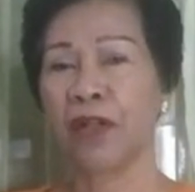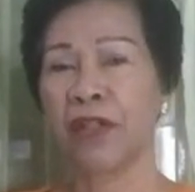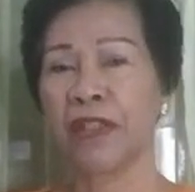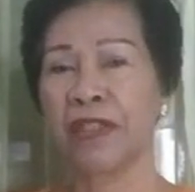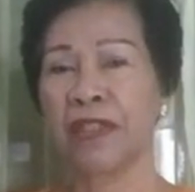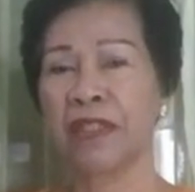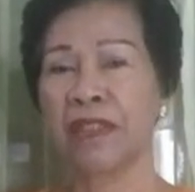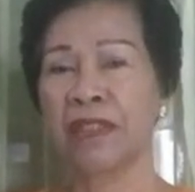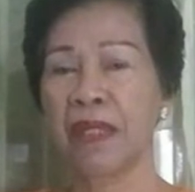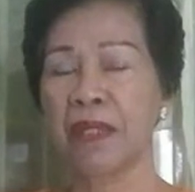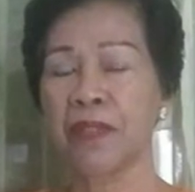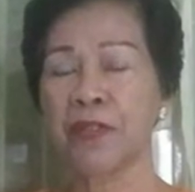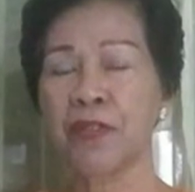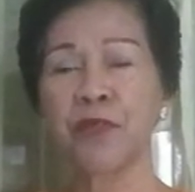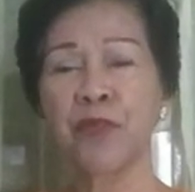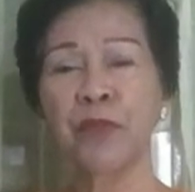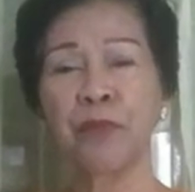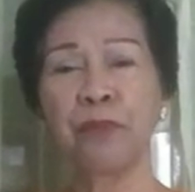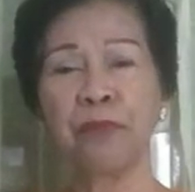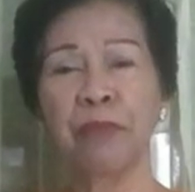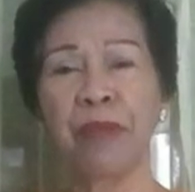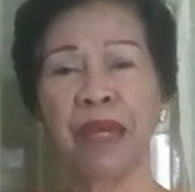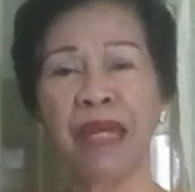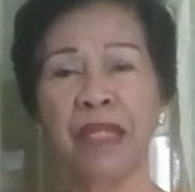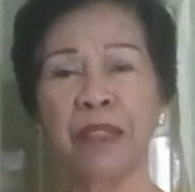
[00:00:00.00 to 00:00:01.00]
on a
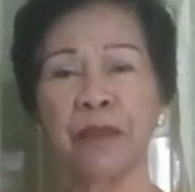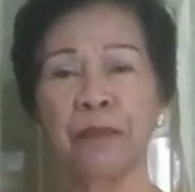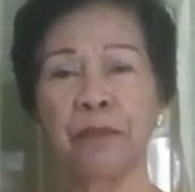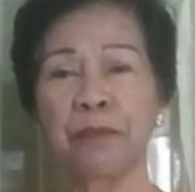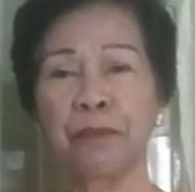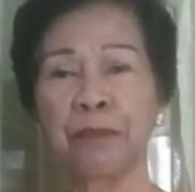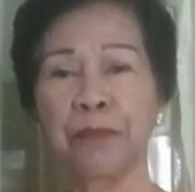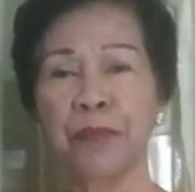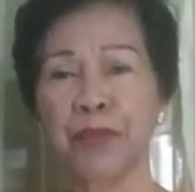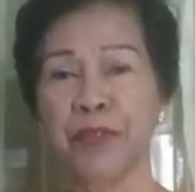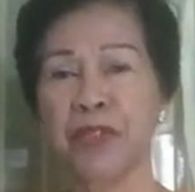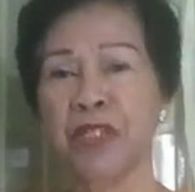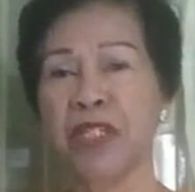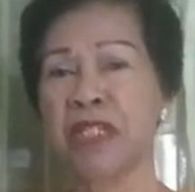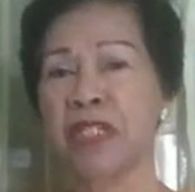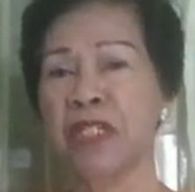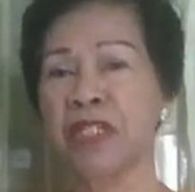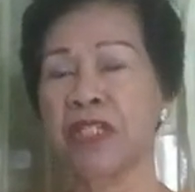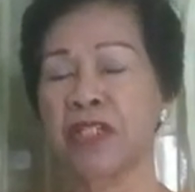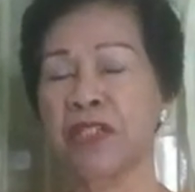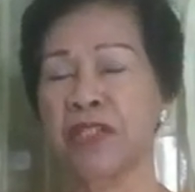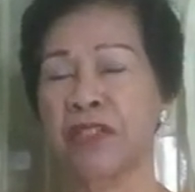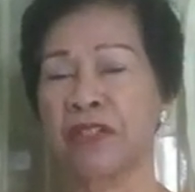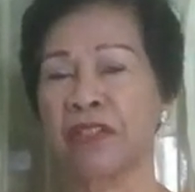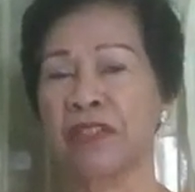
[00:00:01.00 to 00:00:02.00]
supine
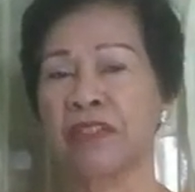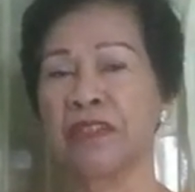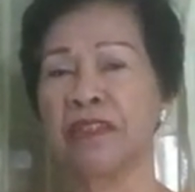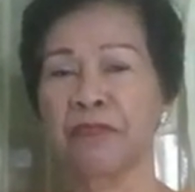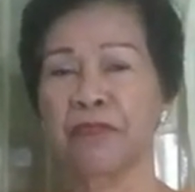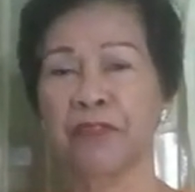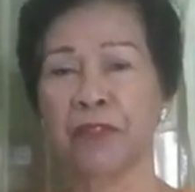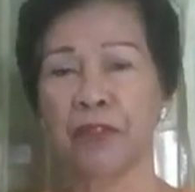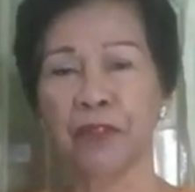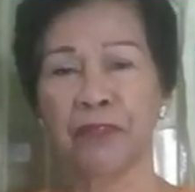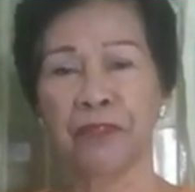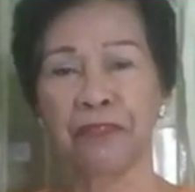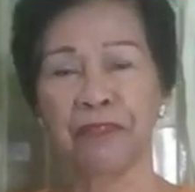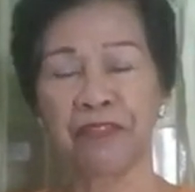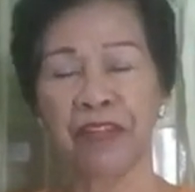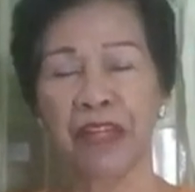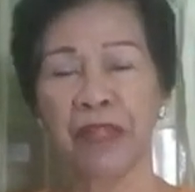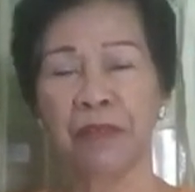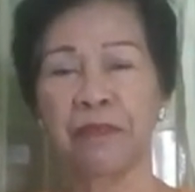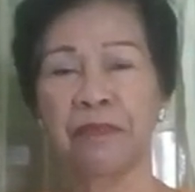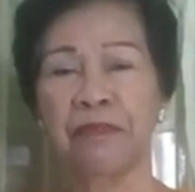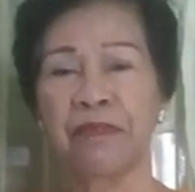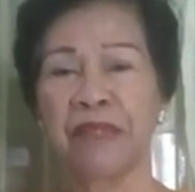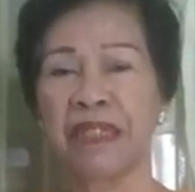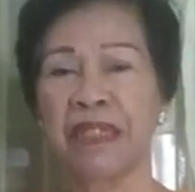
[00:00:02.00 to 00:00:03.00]
position for
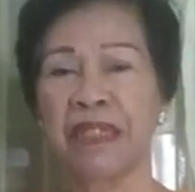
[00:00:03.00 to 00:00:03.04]
5